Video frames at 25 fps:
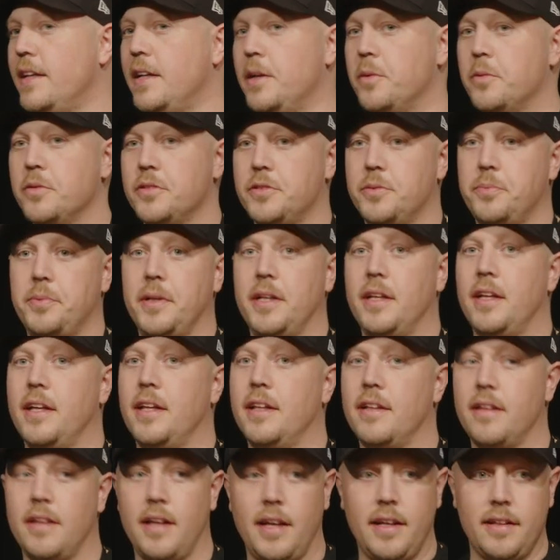He was
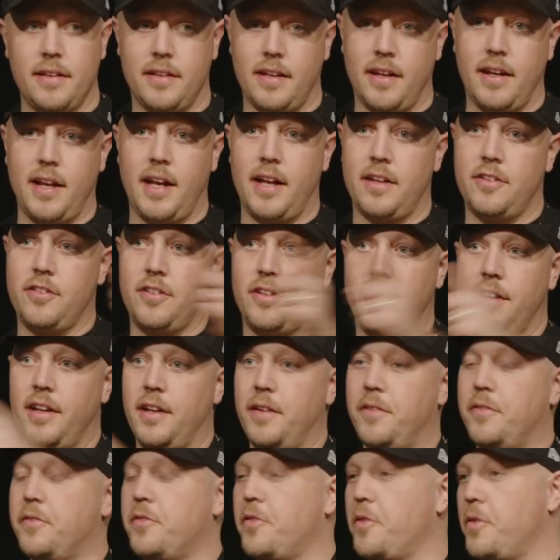been
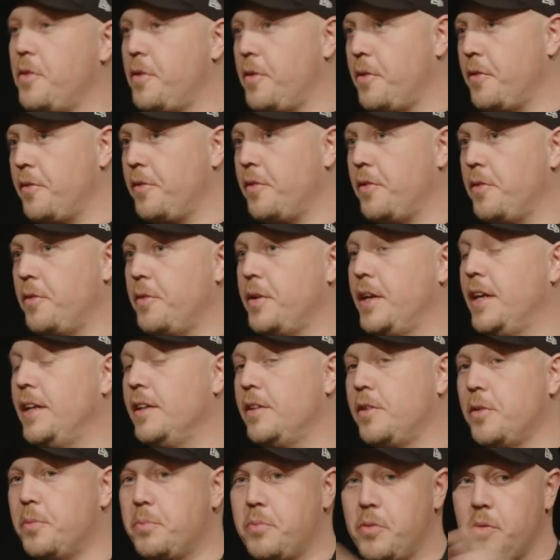internationally for over
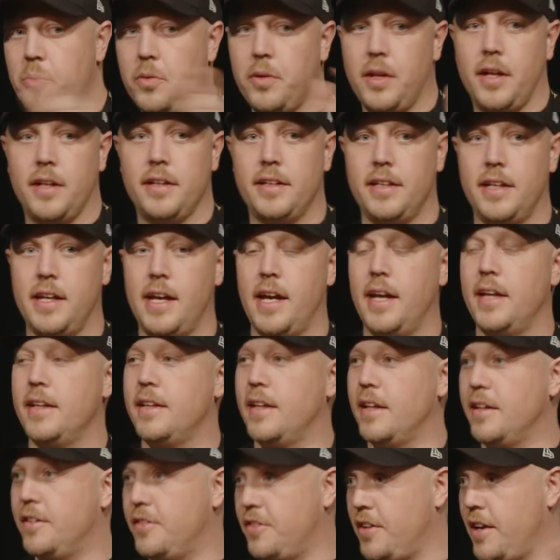Interpol and DEA.
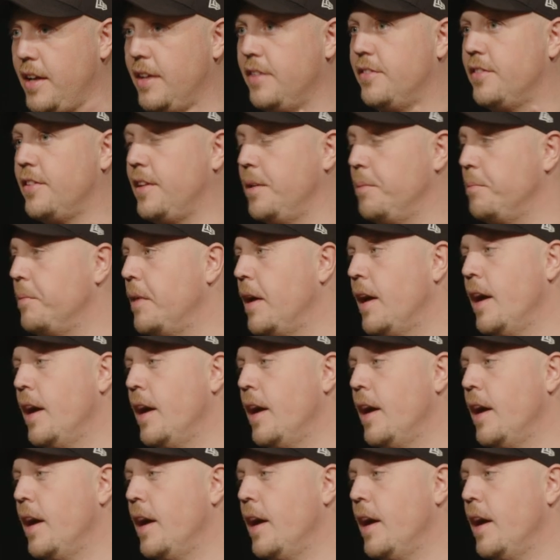They chased him,